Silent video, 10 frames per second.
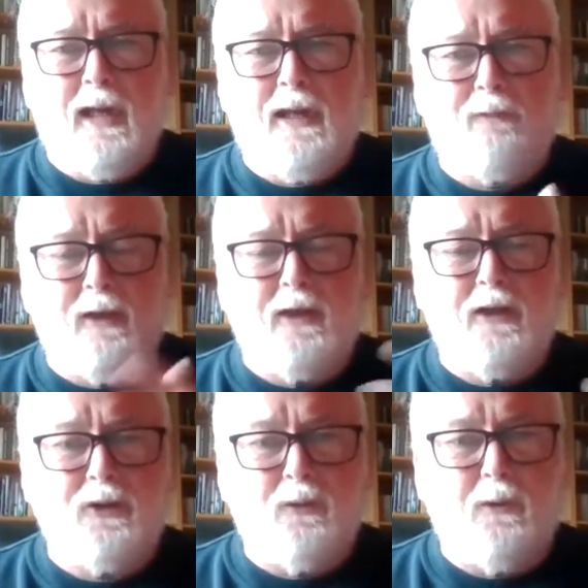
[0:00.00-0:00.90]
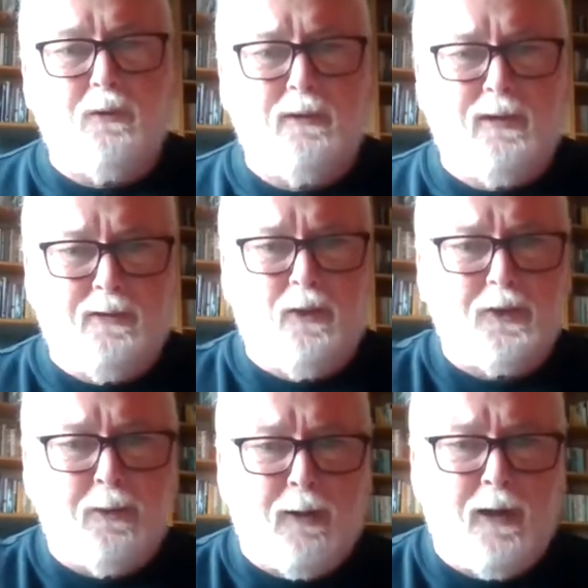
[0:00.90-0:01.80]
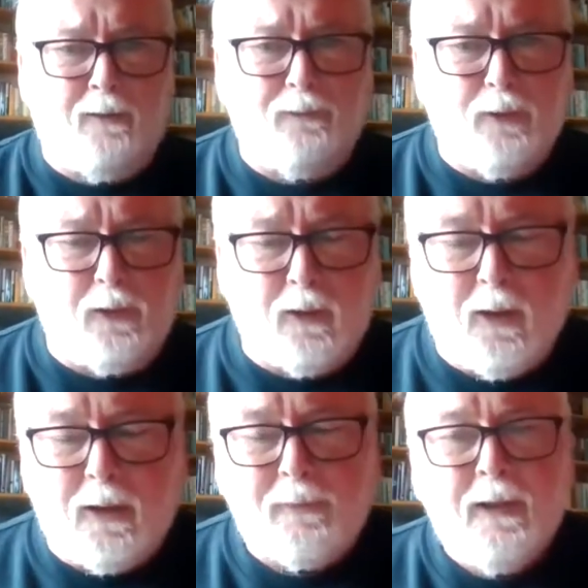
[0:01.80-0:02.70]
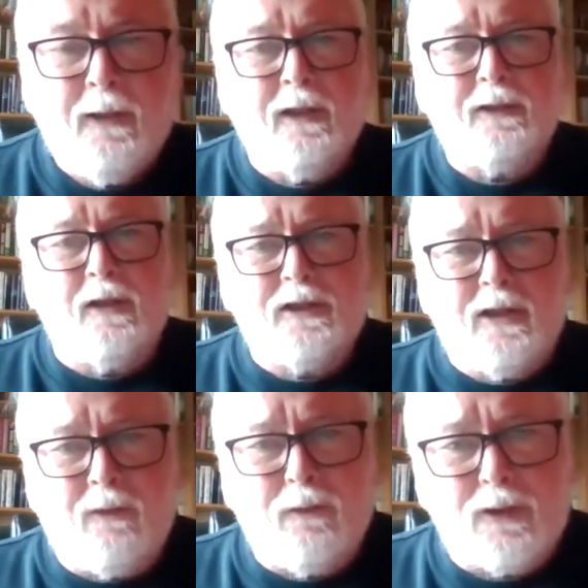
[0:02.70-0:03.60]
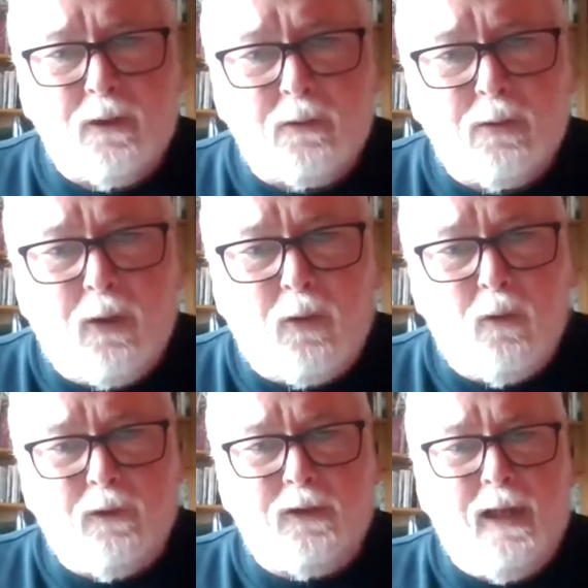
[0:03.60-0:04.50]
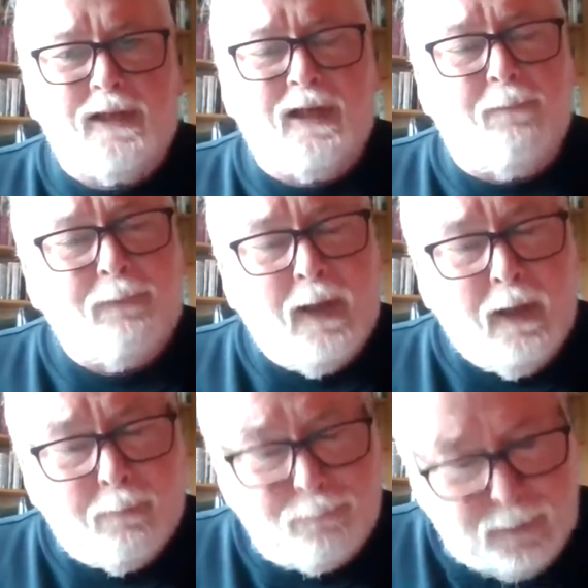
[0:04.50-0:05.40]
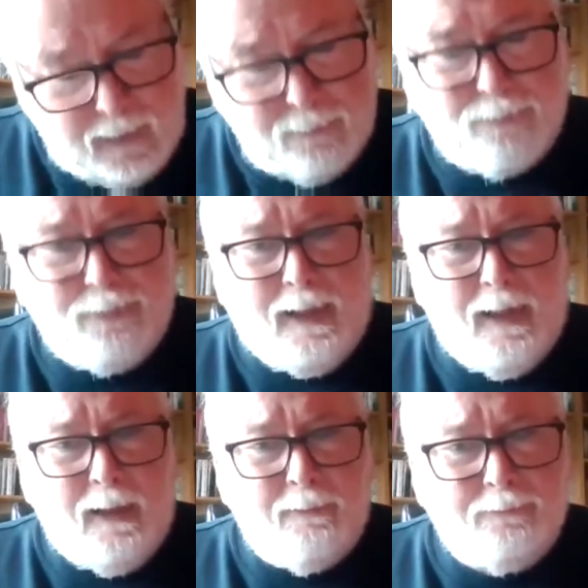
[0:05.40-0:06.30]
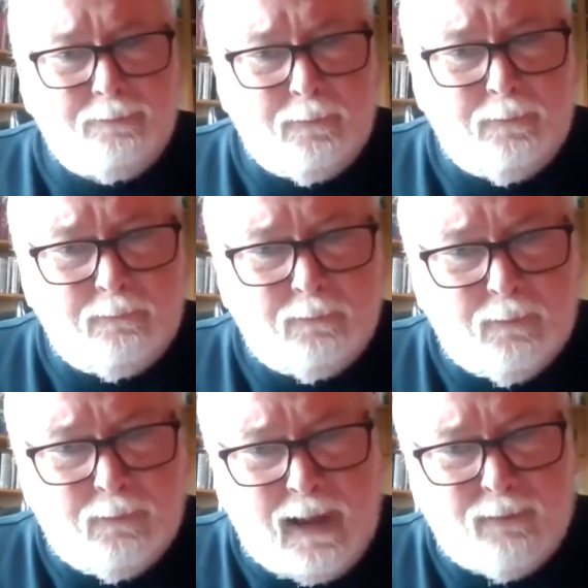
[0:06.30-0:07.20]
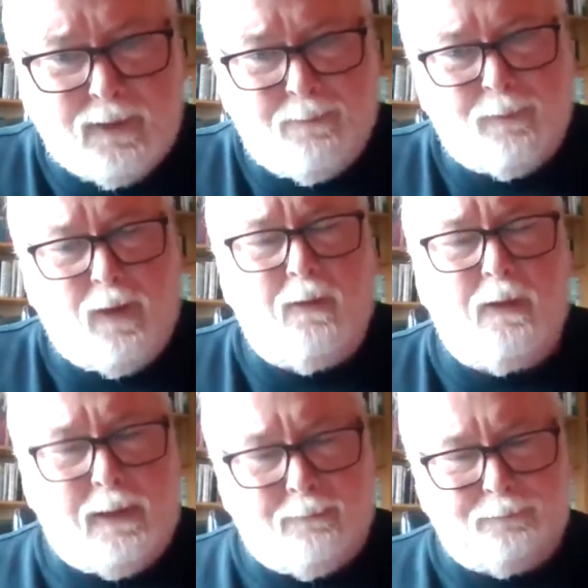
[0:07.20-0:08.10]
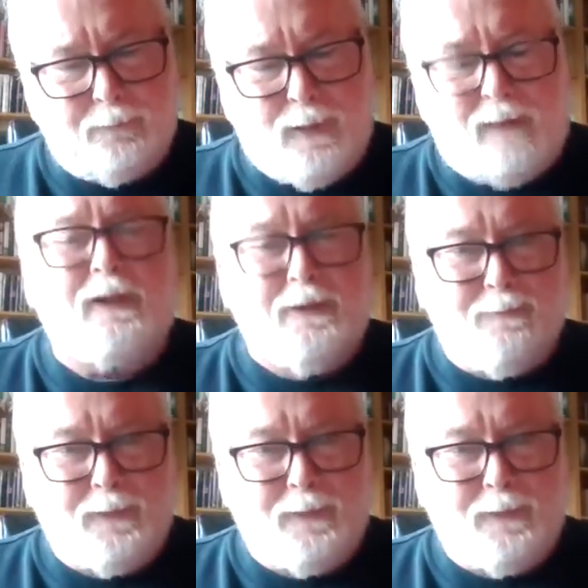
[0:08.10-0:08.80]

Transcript: I live in Inishowen, the northern part of Donegal, that there are several schools where COVID is pretty relevant or prevalent.